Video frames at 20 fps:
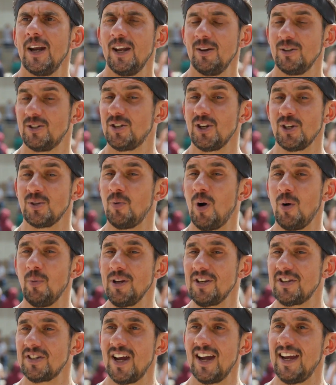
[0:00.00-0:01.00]
And it's just what
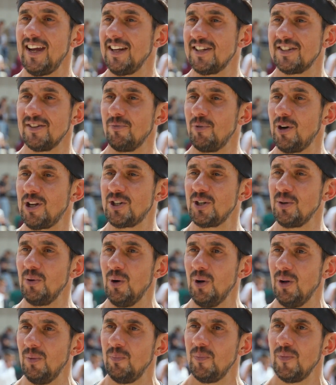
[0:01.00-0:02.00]
we say, it's a
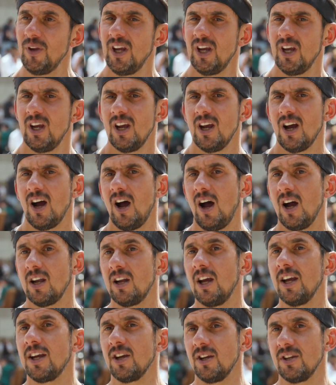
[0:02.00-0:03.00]
ritual. I'd
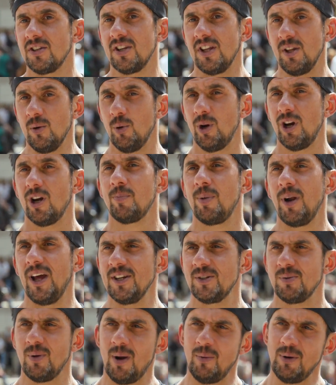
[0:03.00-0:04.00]
like us in the
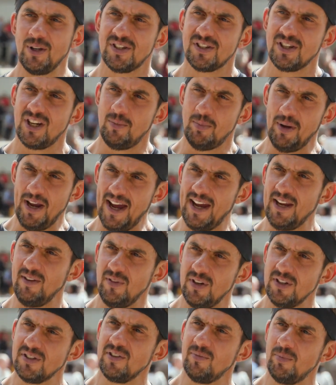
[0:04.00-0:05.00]
workplace where we see
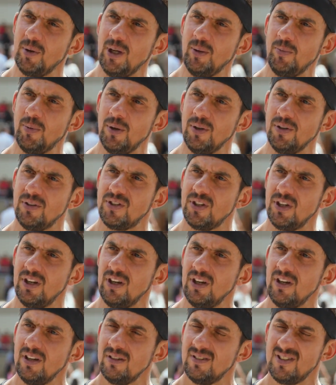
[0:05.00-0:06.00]
behaviours of people
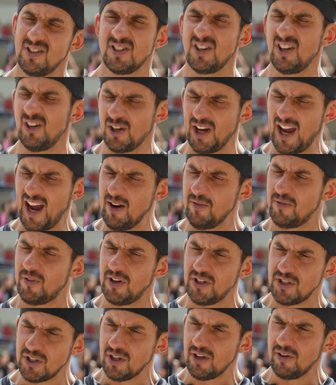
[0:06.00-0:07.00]
to just to look out
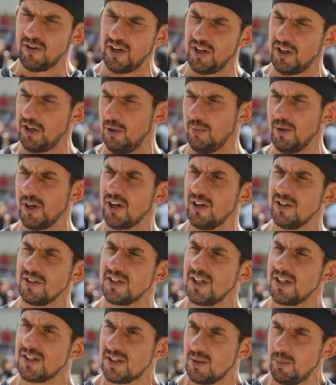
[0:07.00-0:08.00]
for each other in a human
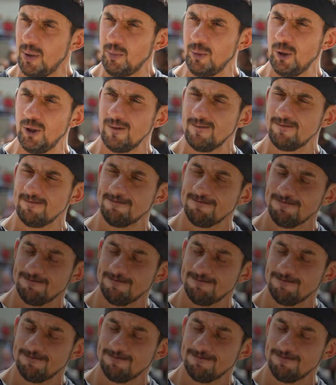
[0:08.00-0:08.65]
context a bit more.